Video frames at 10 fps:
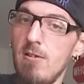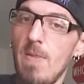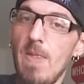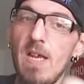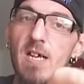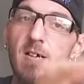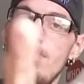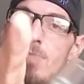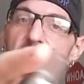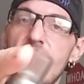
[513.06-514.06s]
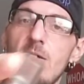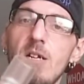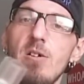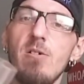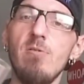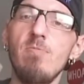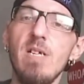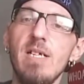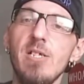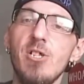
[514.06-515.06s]
the material
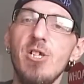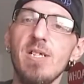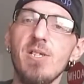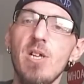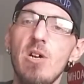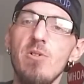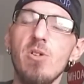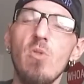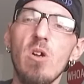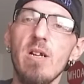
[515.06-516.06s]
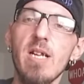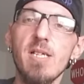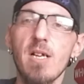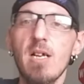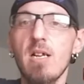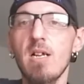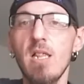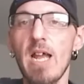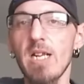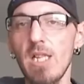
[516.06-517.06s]
is just so to where it doesn't
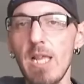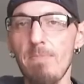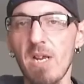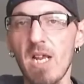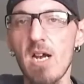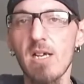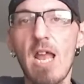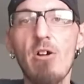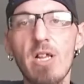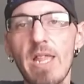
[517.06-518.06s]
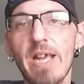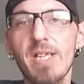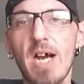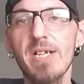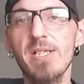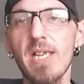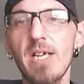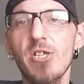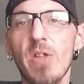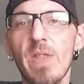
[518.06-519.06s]
collect lip gunk. Now it collects
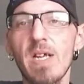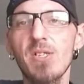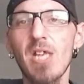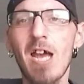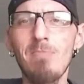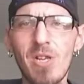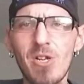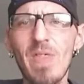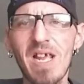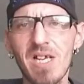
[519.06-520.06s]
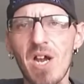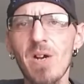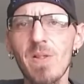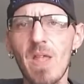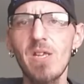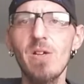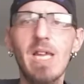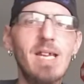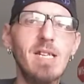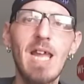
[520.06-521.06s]
condensation on the inside, but you know that gunk that you
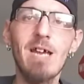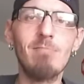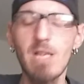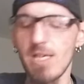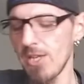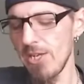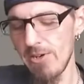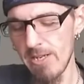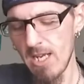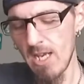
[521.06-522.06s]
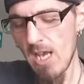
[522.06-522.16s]
get? Yeah, it doesn't do it.